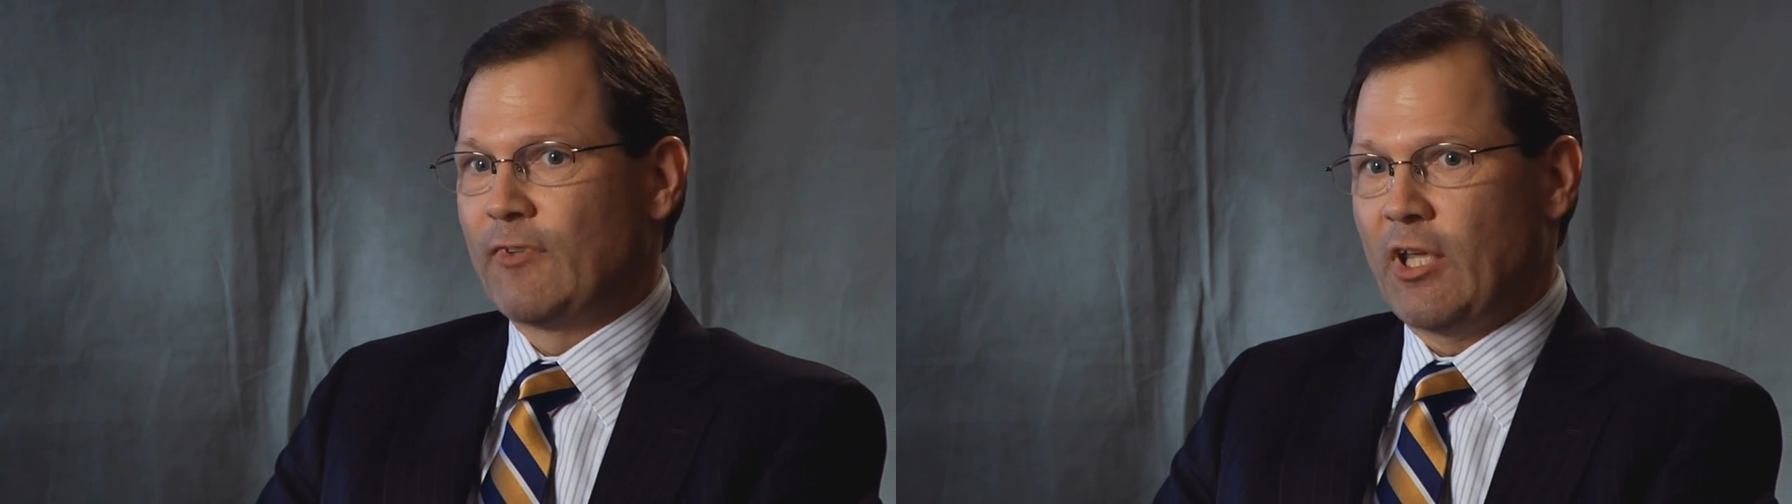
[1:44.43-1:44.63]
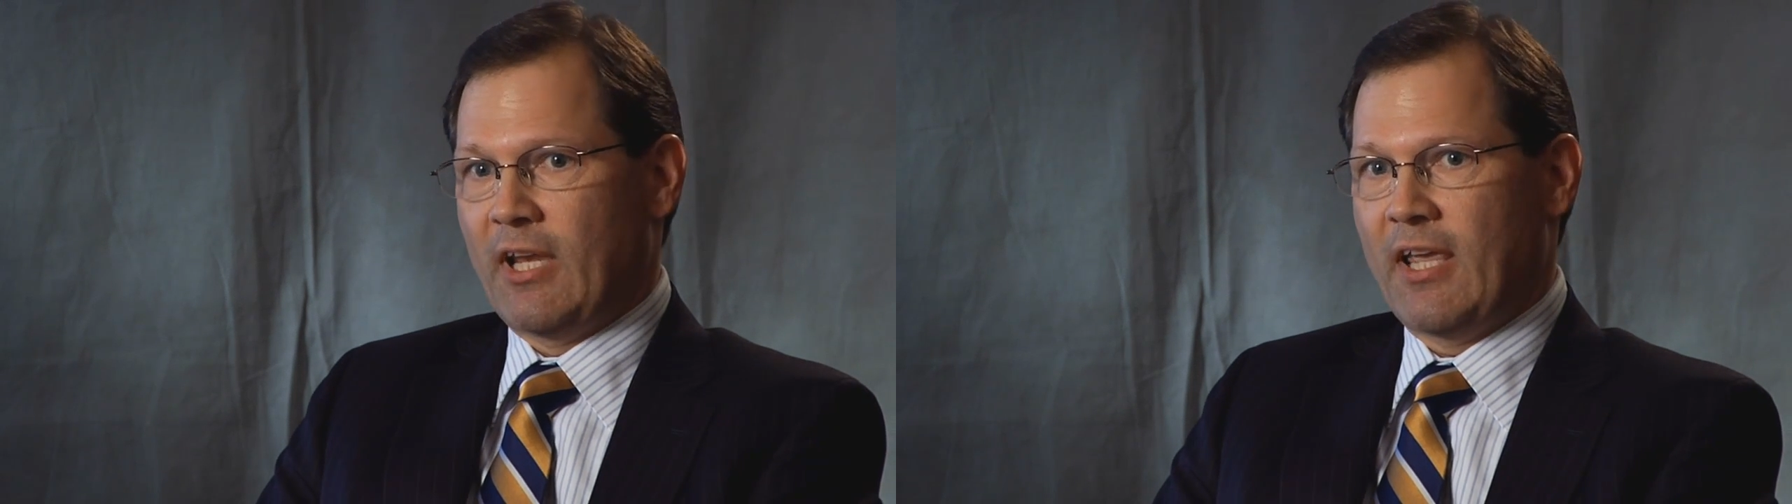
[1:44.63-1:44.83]

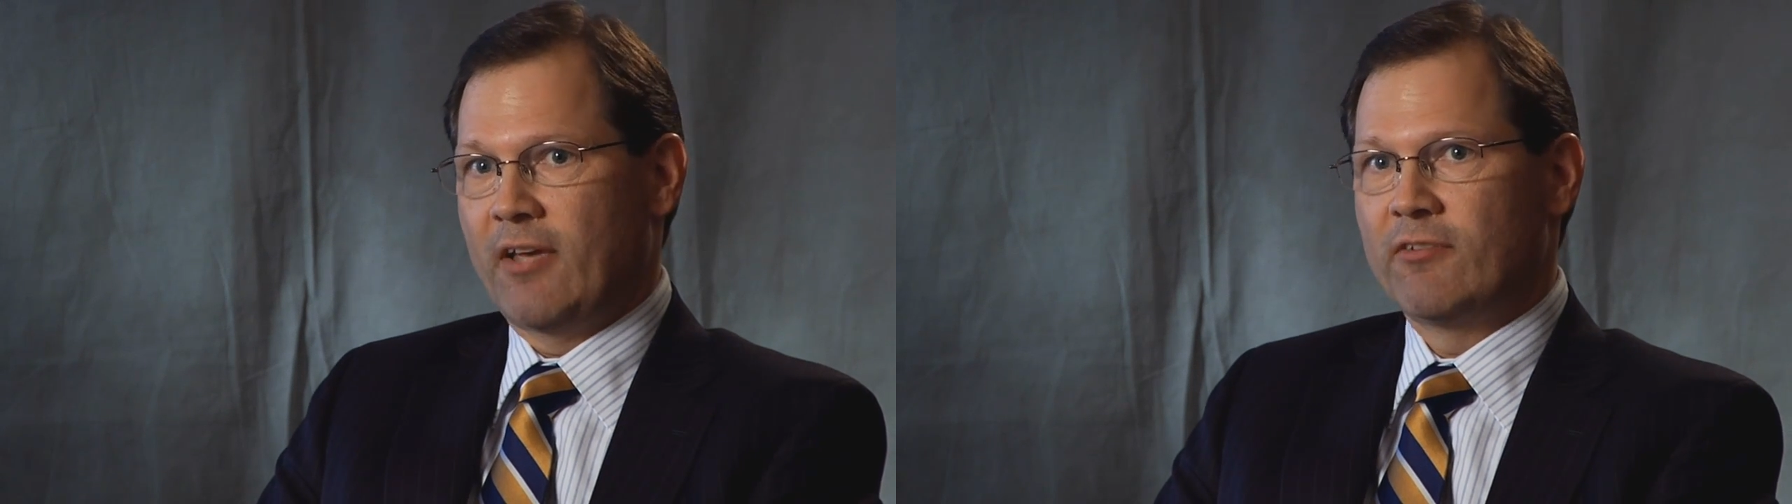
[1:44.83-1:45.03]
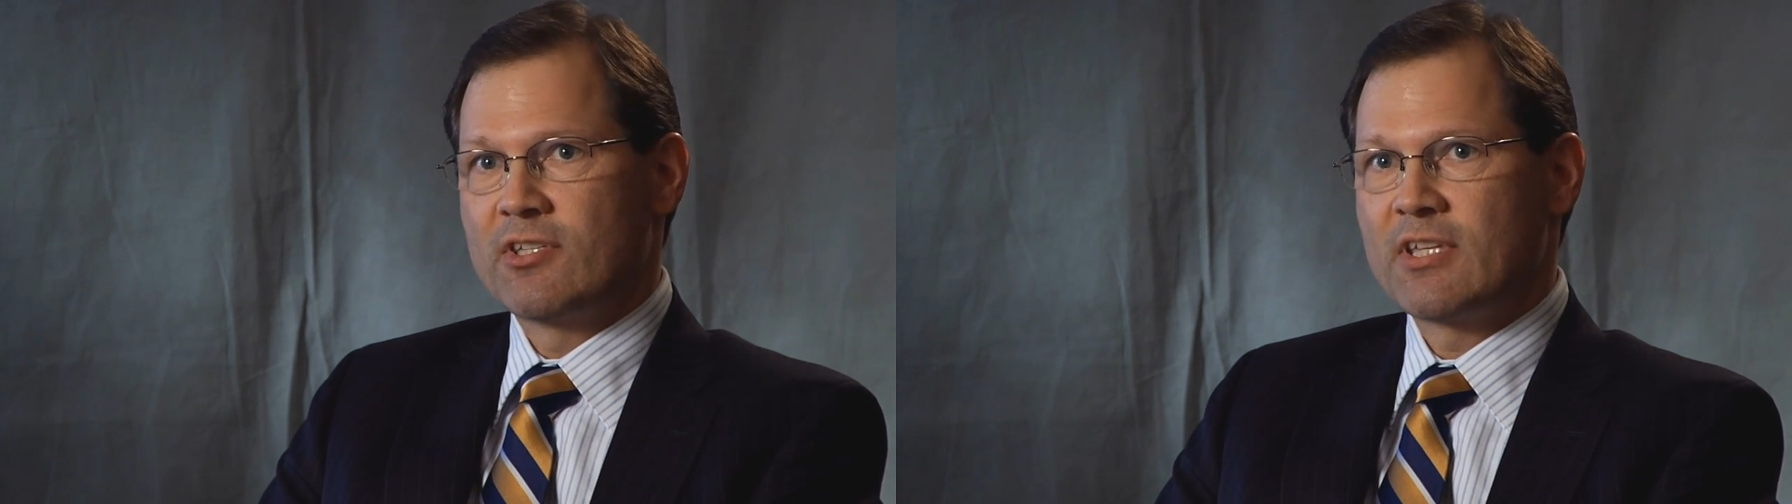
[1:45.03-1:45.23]

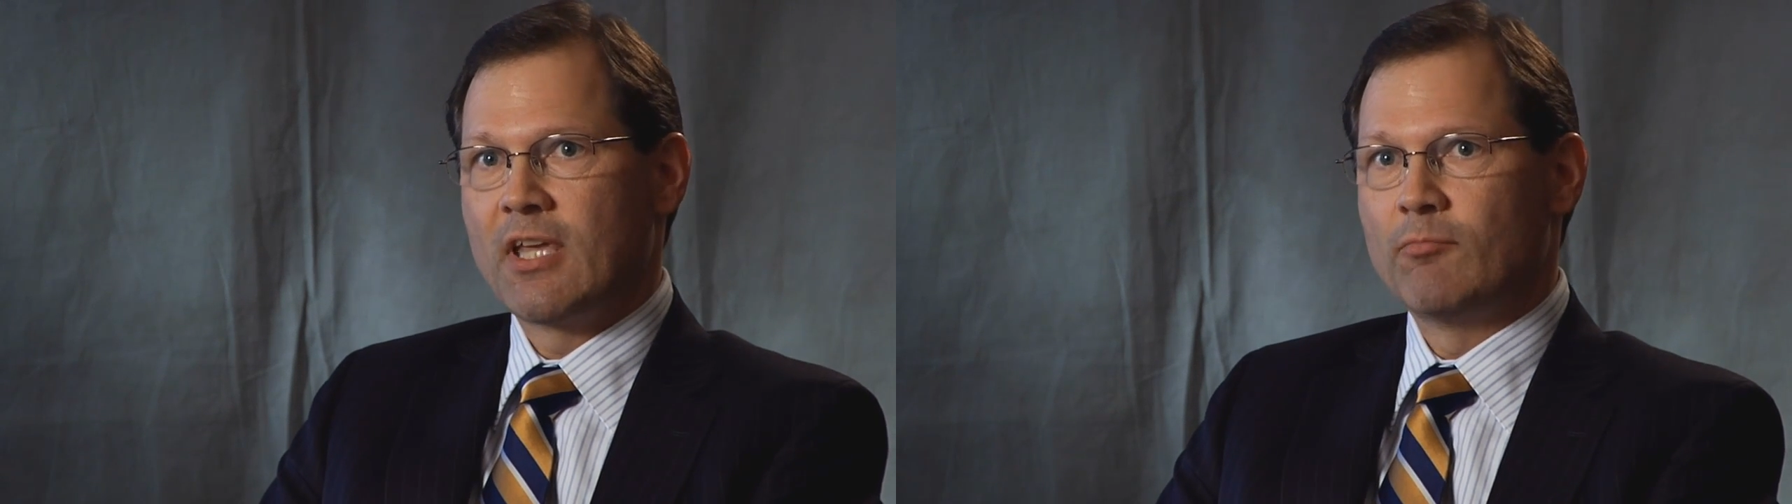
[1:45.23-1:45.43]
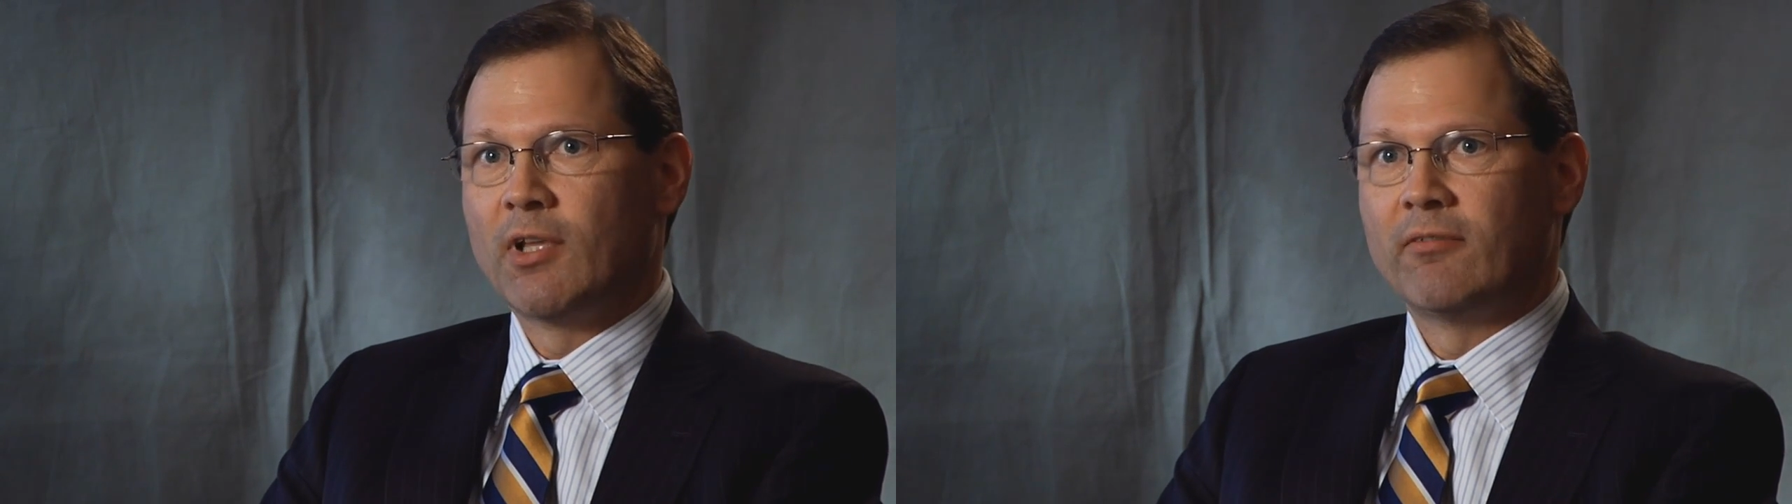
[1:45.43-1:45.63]
have the
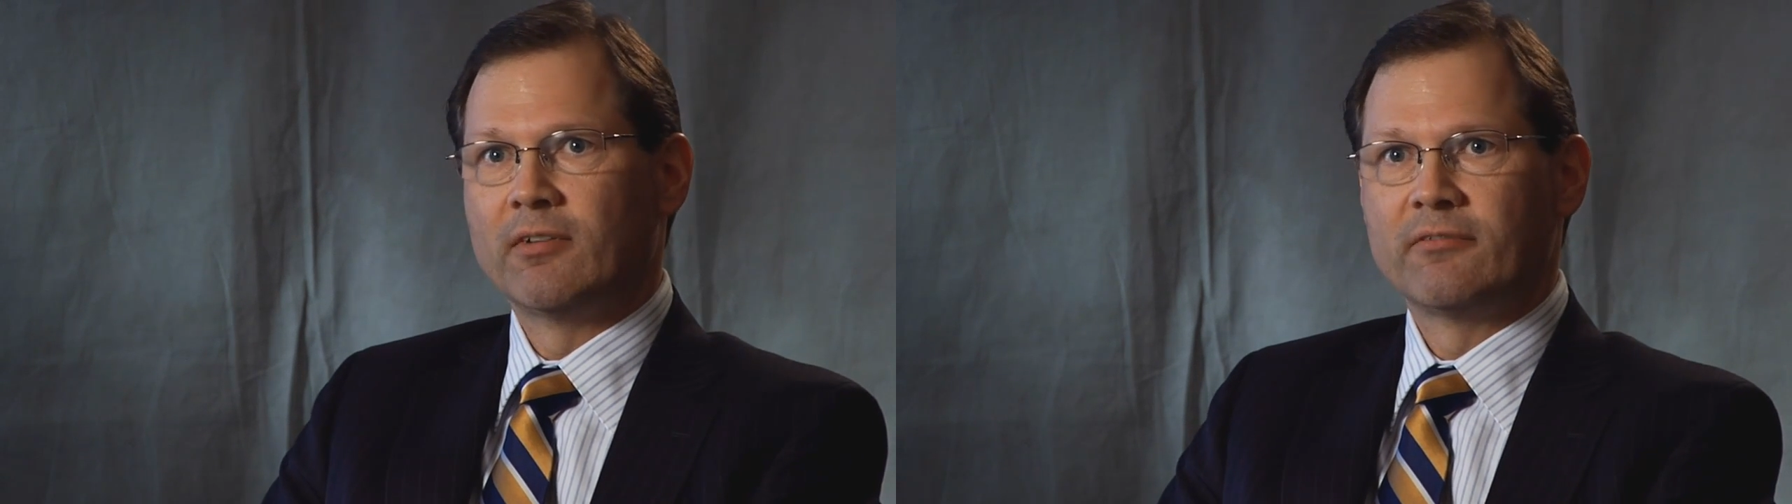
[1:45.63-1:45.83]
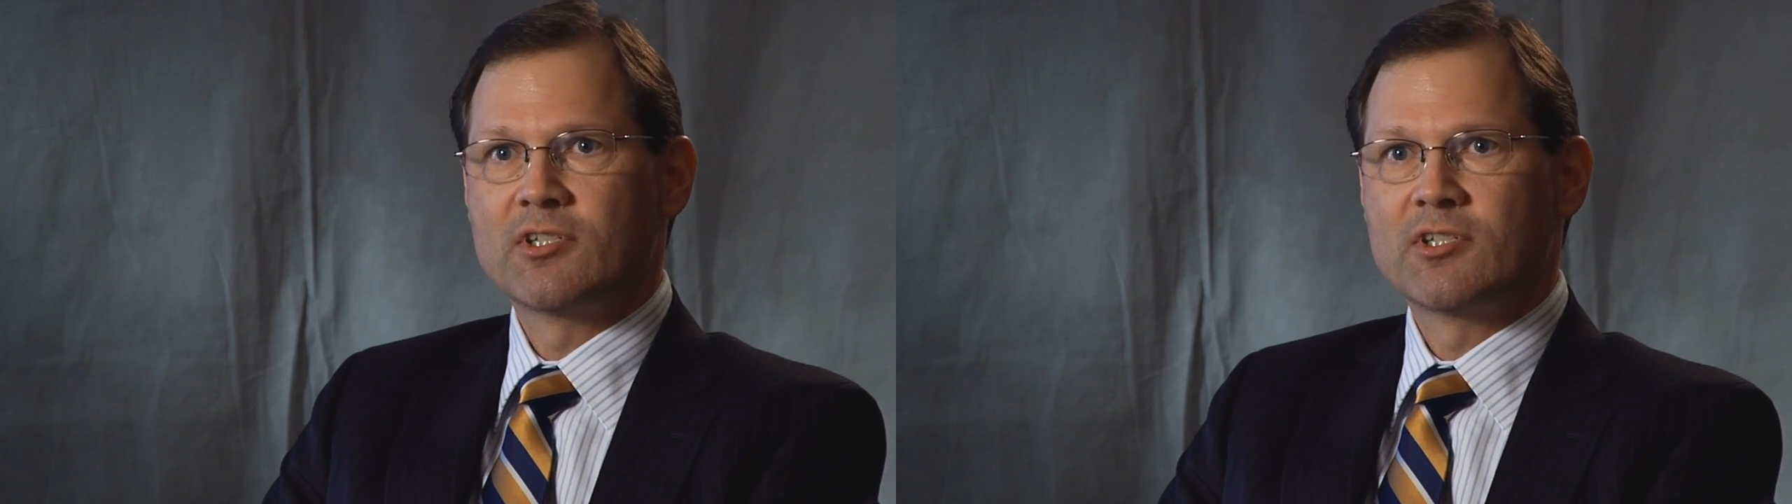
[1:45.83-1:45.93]
same level of